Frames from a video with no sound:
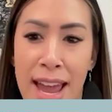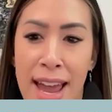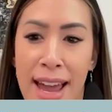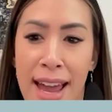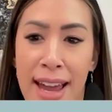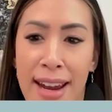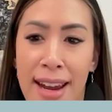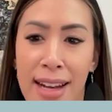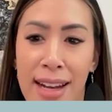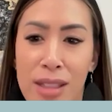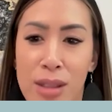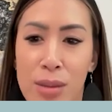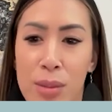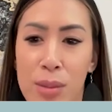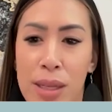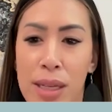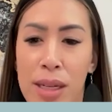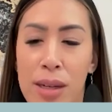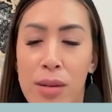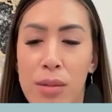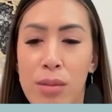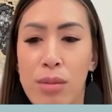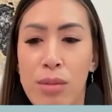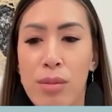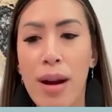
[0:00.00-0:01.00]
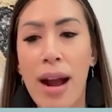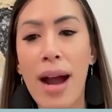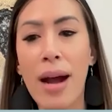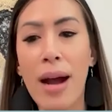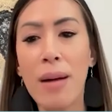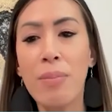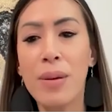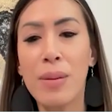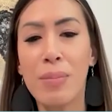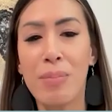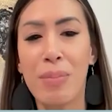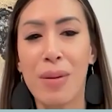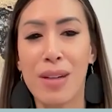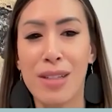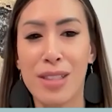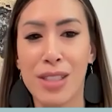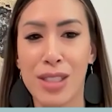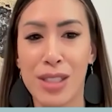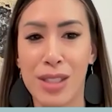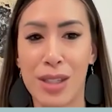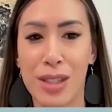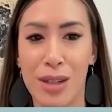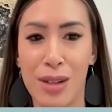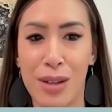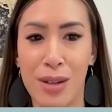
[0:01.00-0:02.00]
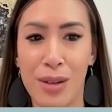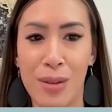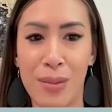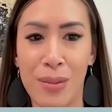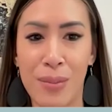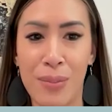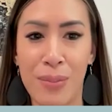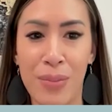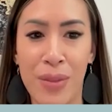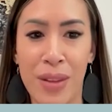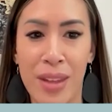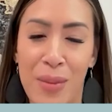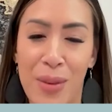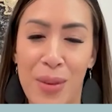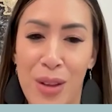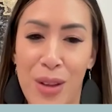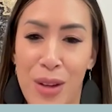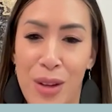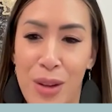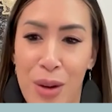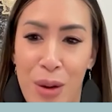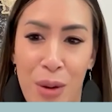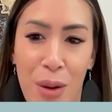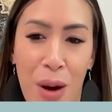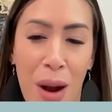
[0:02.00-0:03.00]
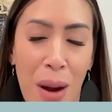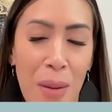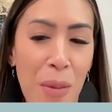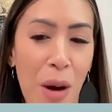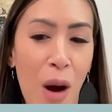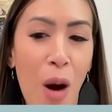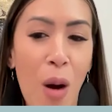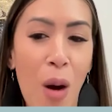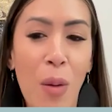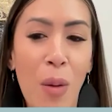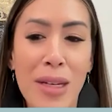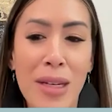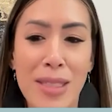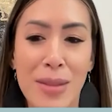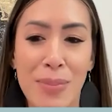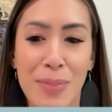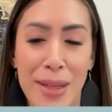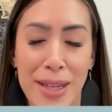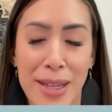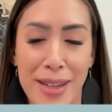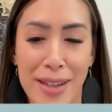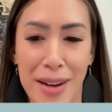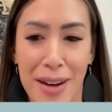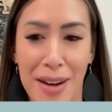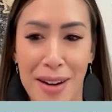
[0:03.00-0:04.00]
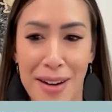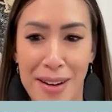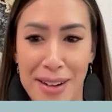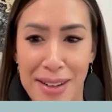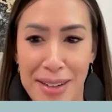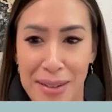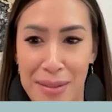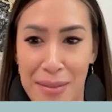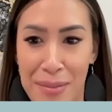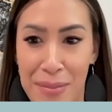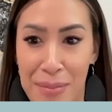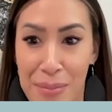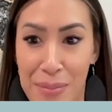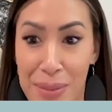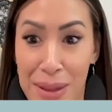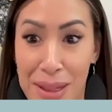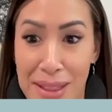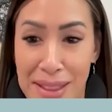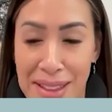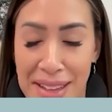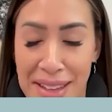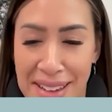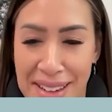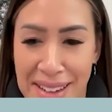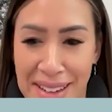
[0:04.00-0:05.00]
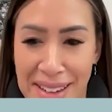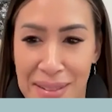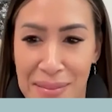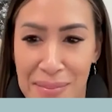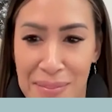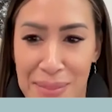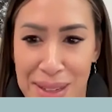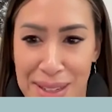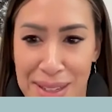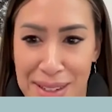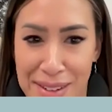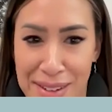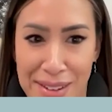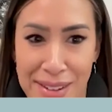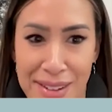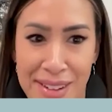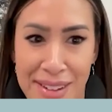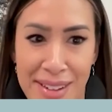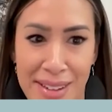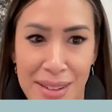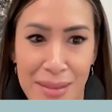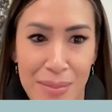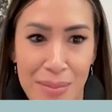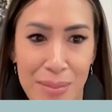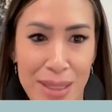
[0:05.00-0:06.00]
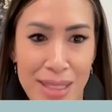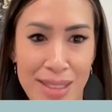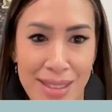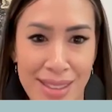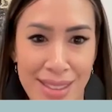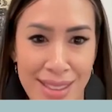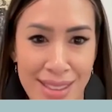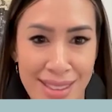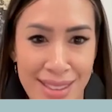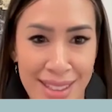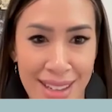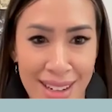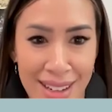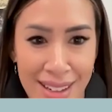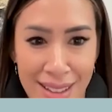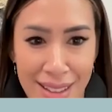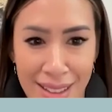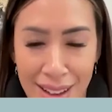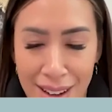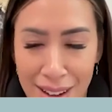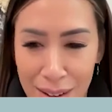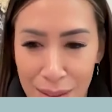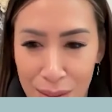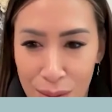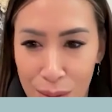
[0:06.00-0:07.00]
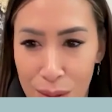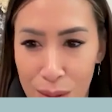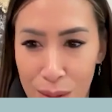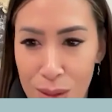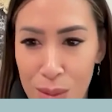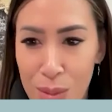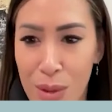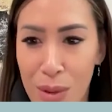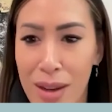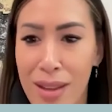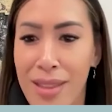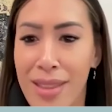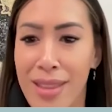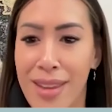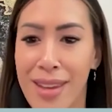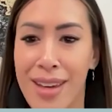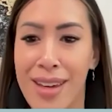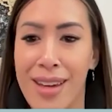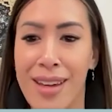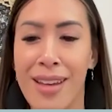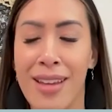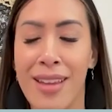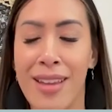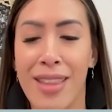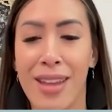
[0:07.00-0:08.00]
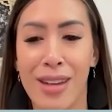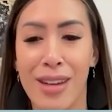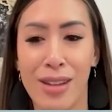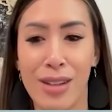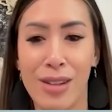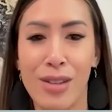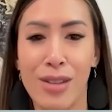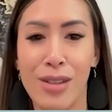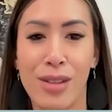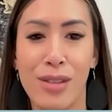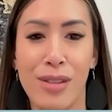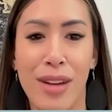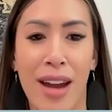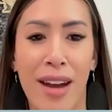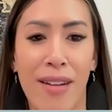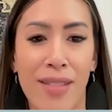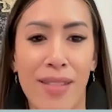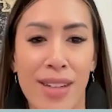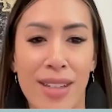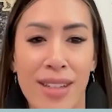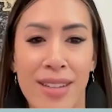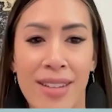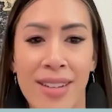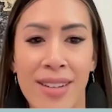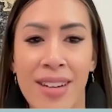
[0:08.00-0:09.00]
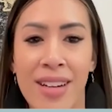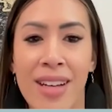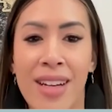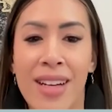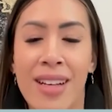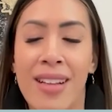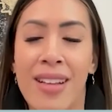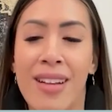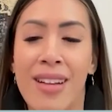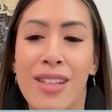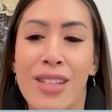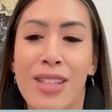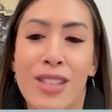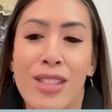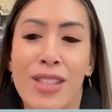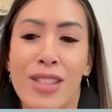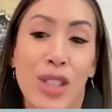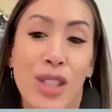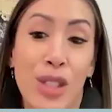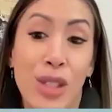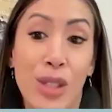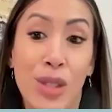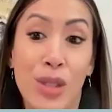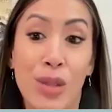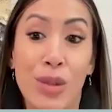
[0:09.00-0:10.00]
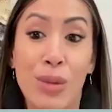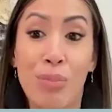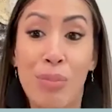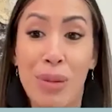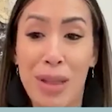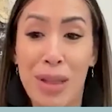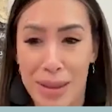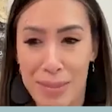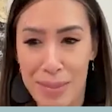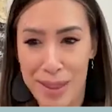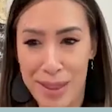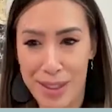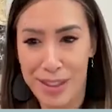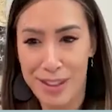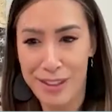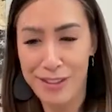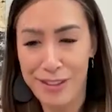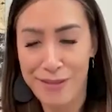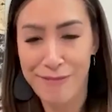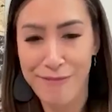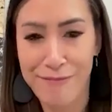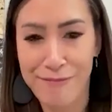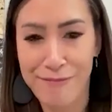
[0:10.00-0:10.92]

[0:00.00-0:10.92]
And as we wrap up our show, you know, I'm always big on playing bigger in business and in life. What's one thing that you do, Kevin, to play bigger?